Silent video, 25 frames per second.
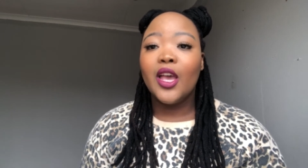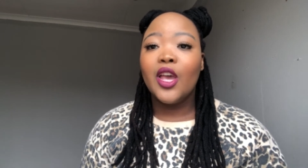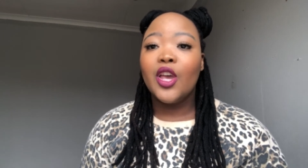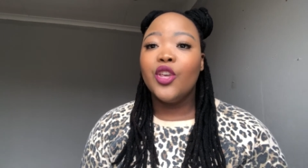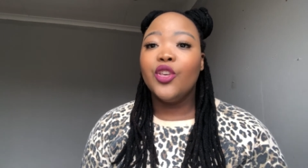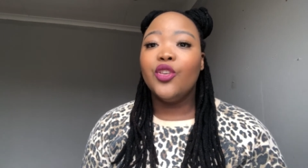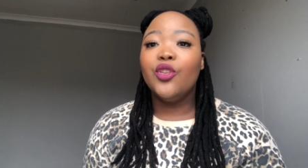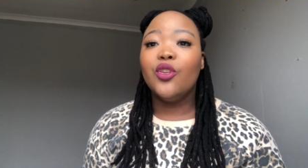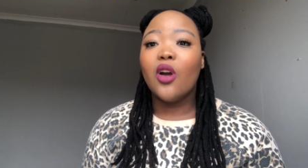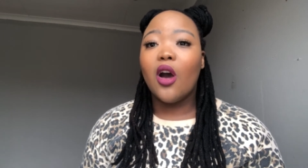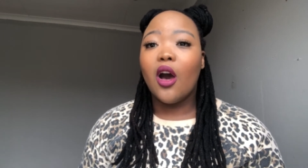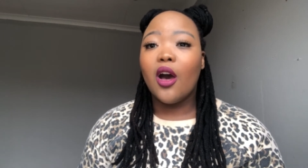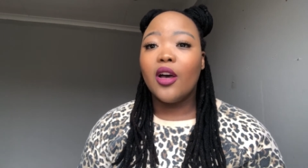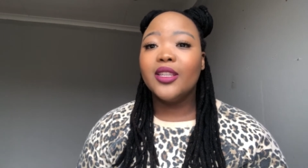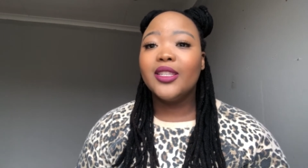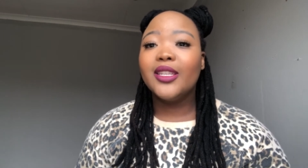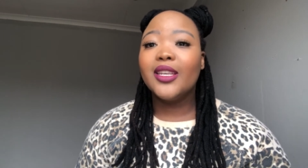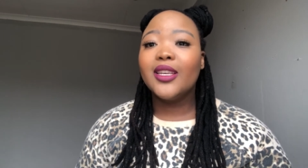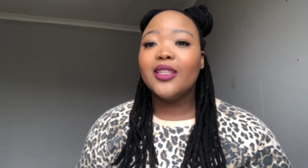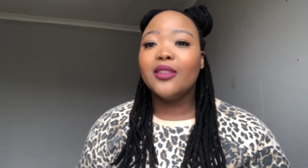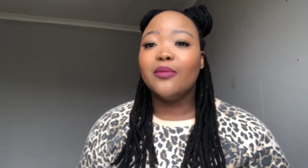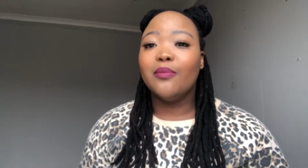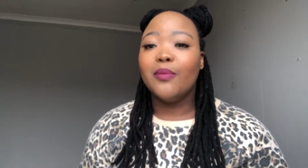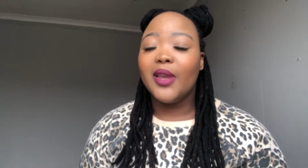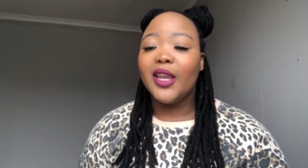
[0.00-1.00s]
you ask
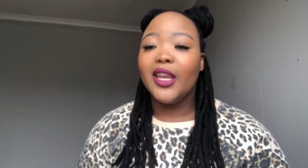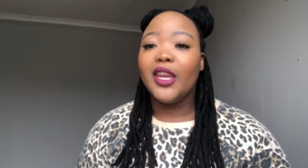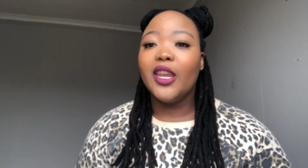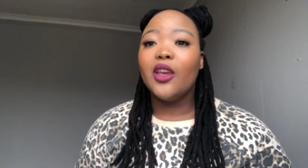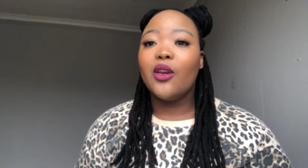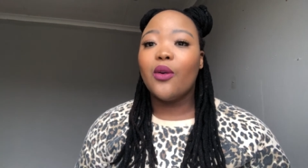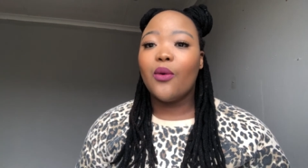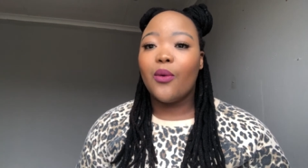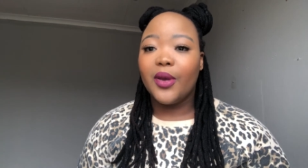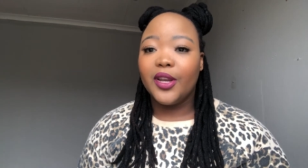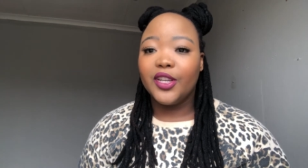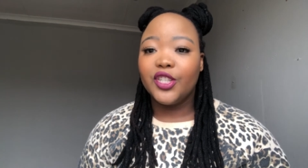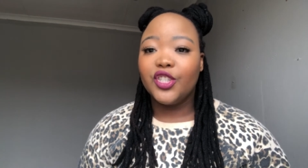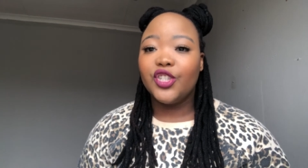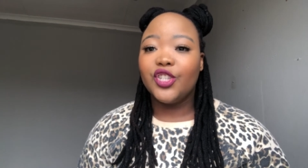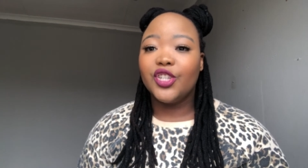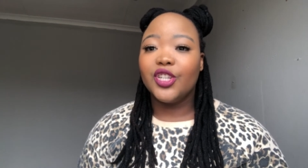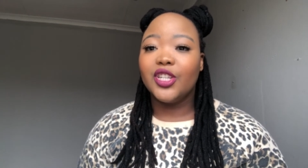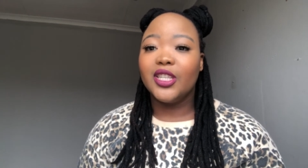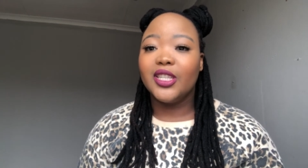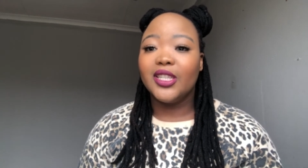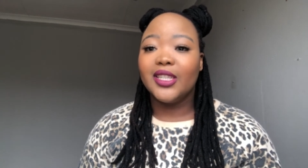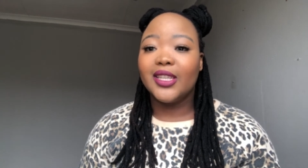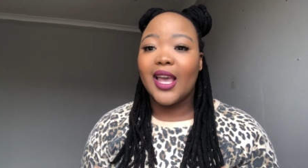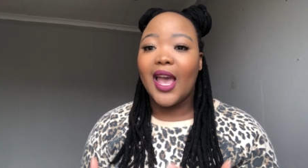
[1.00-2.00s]
as many
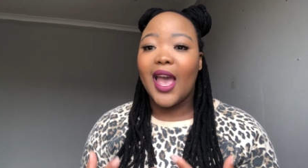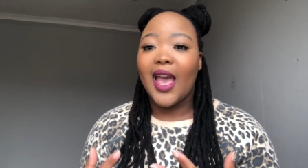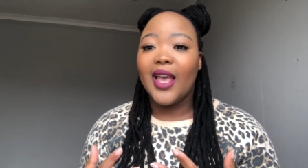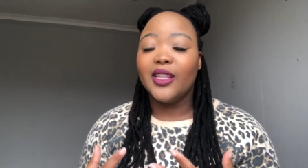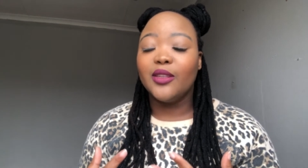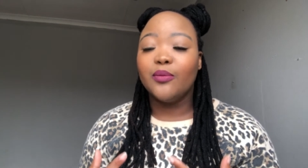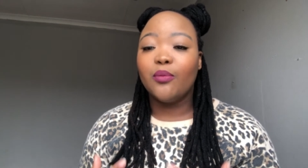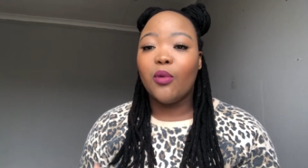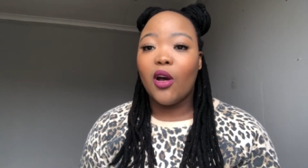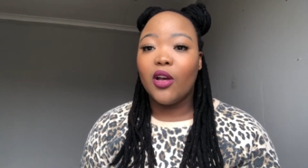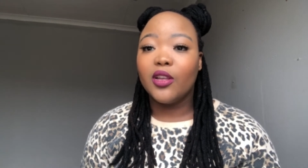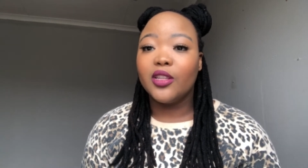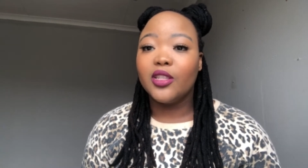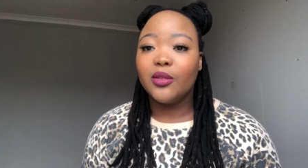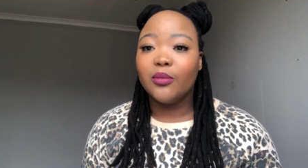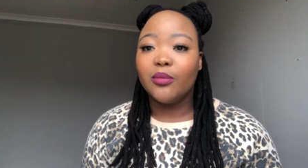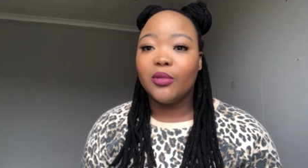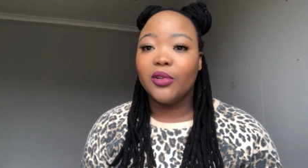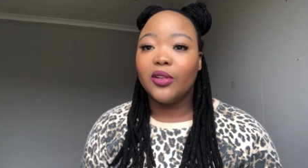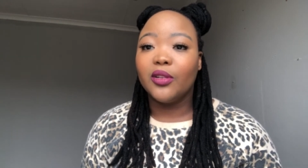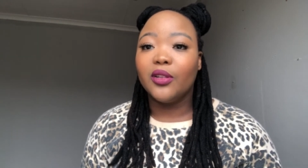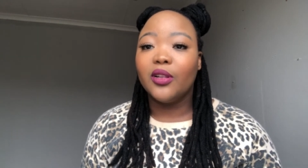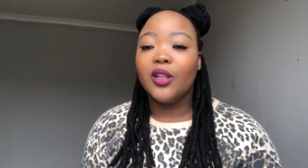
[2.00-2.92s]
questions as possible.